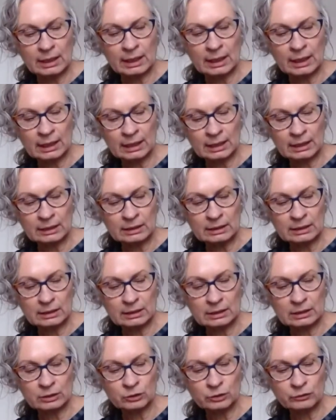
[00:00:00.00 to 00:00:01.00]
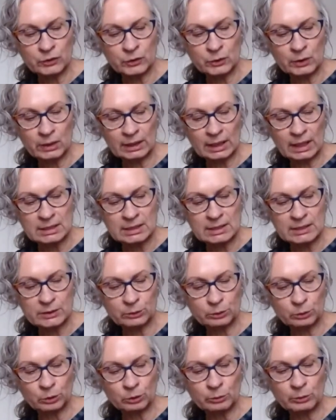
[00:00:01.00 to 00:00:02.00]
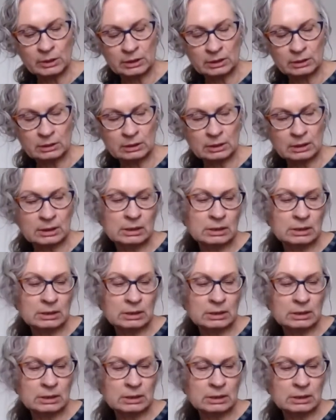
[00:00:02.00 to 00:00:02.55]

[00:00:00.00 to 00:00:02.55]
And, you know, if you had asked a woman